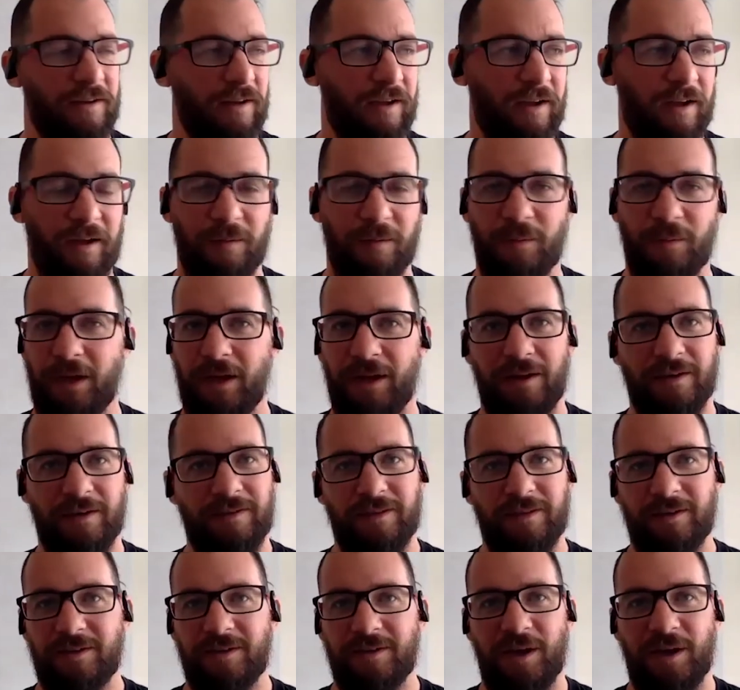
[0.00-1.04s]
um, it is
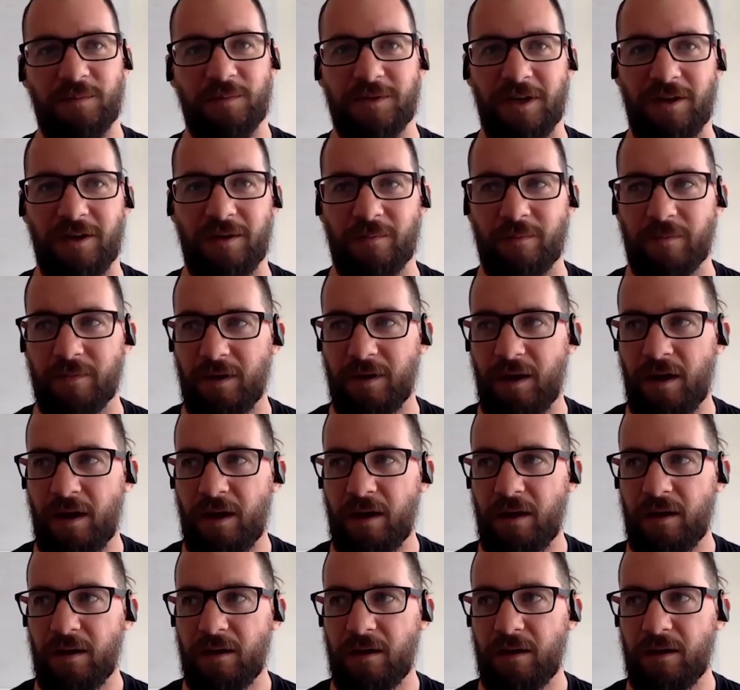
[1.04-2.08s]
the same team,
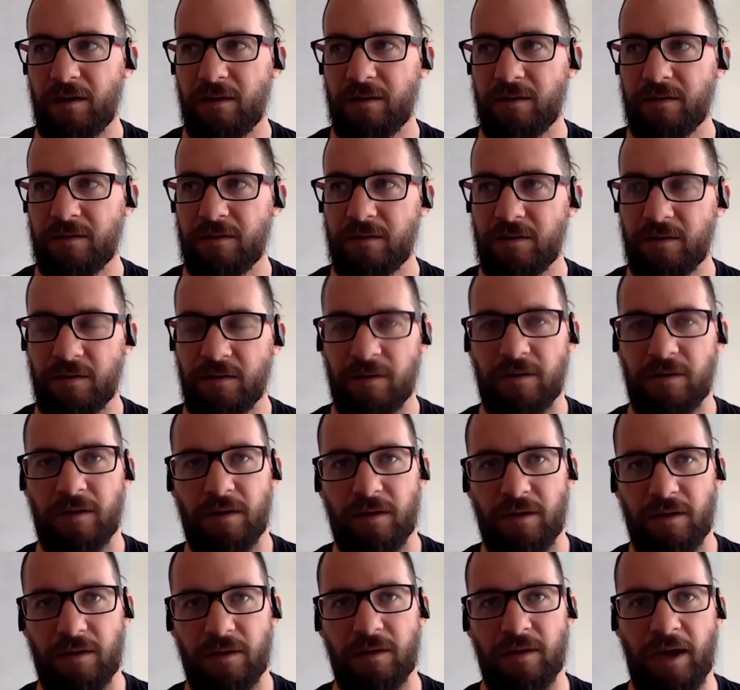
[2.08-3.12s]
and
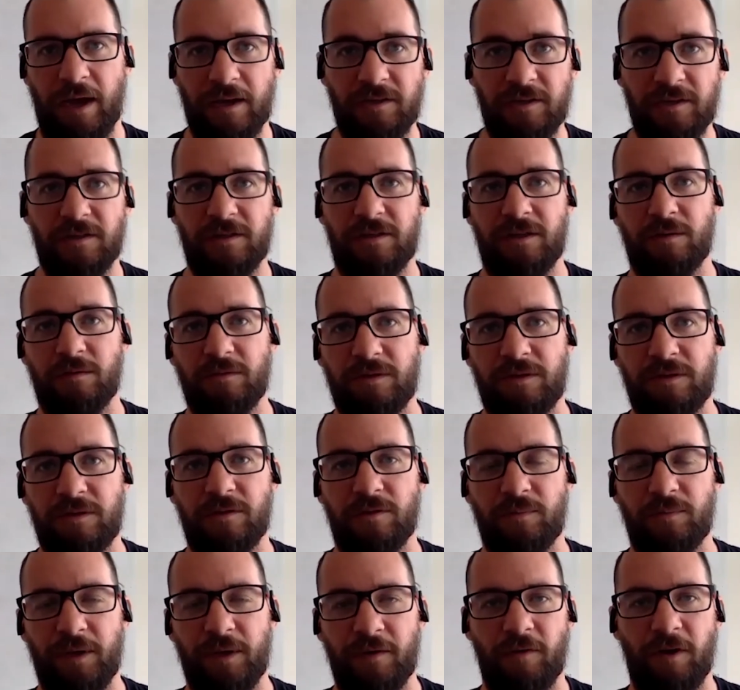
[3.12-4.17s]
the agency was still
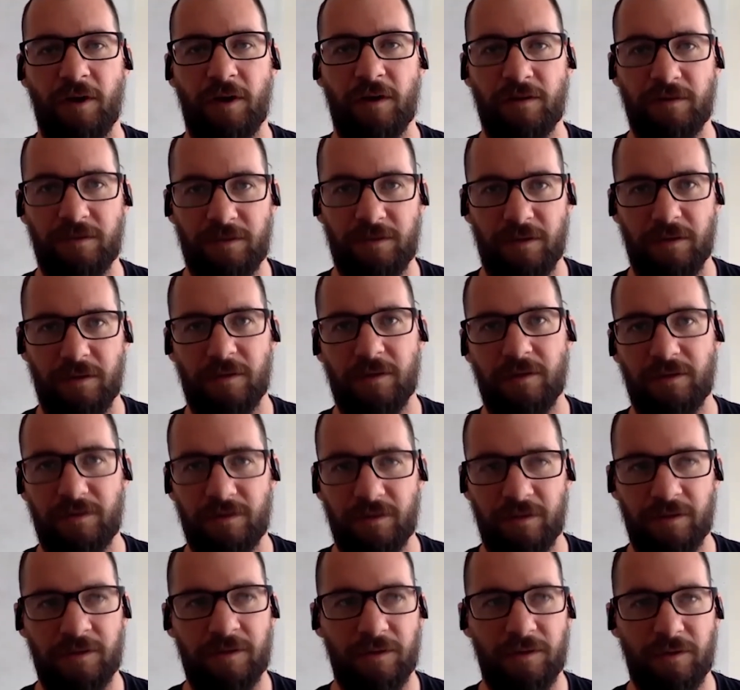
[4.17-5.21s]
being run. So the,
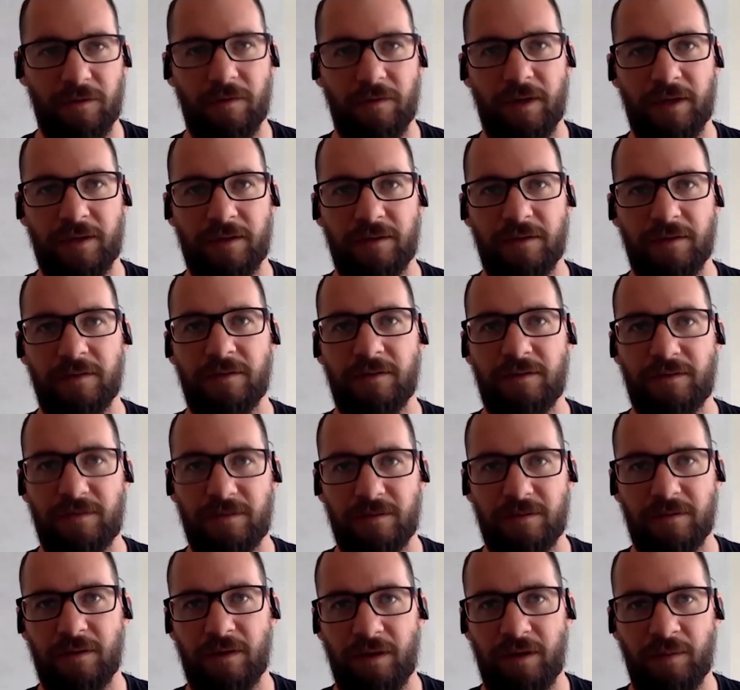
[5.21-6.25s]
the two directors
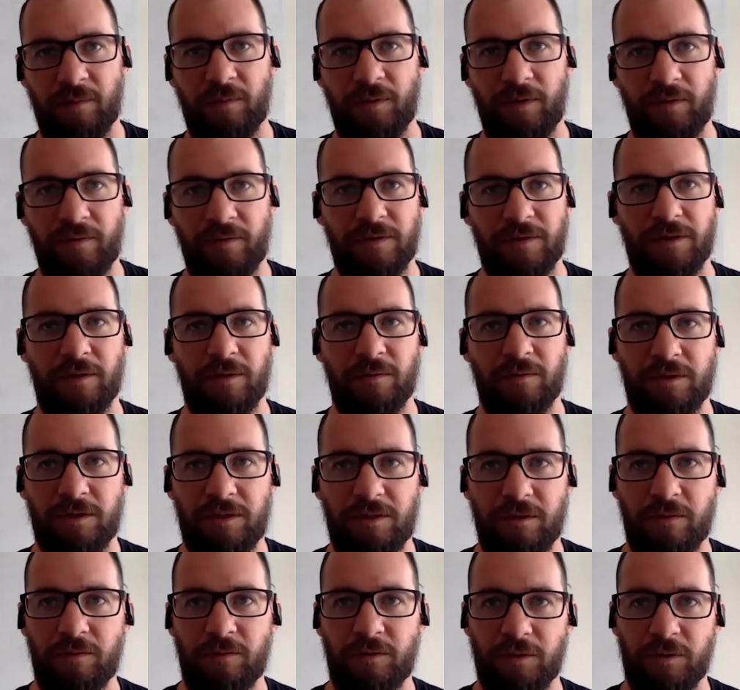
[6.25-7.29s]
um, previously were
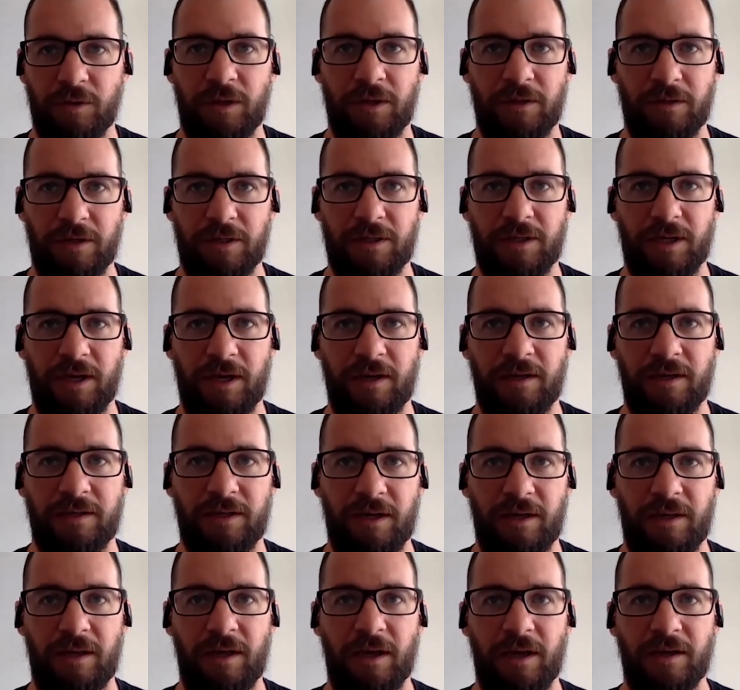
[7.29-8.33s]
still doing the day to
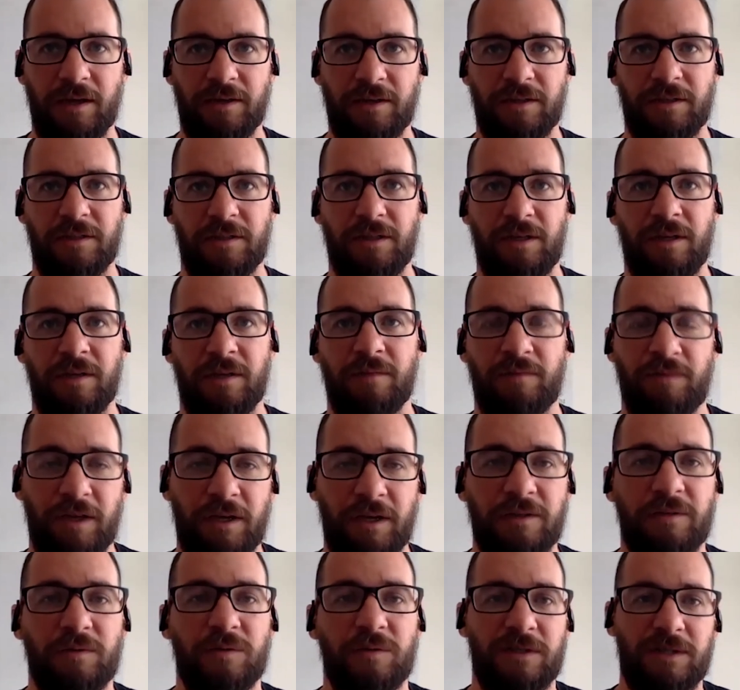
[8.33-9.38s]
day in the agency.
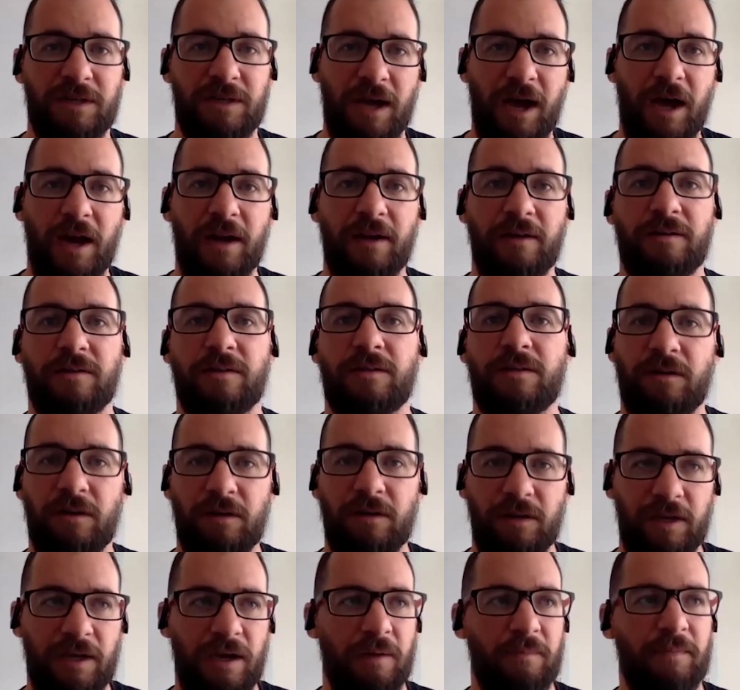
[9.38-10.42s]
Things were starting to
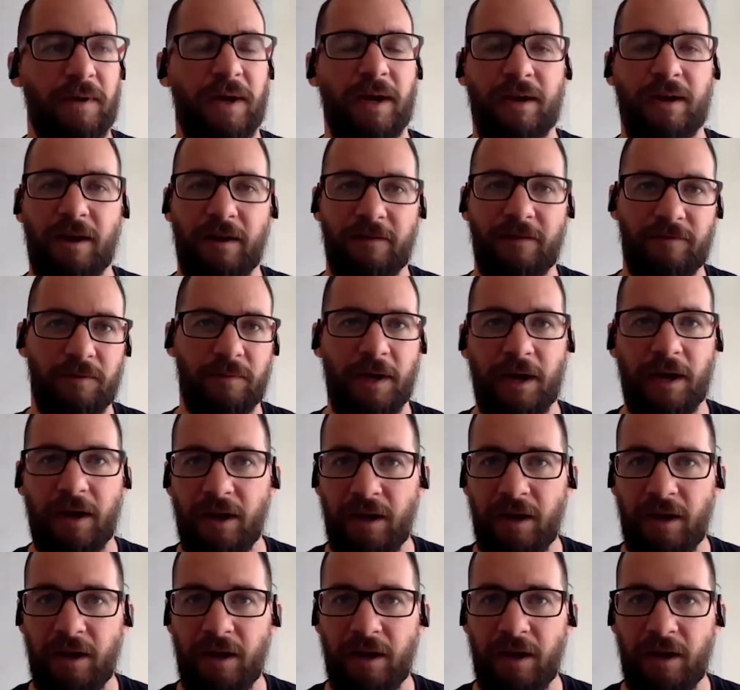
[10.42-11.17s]
slowly come back after about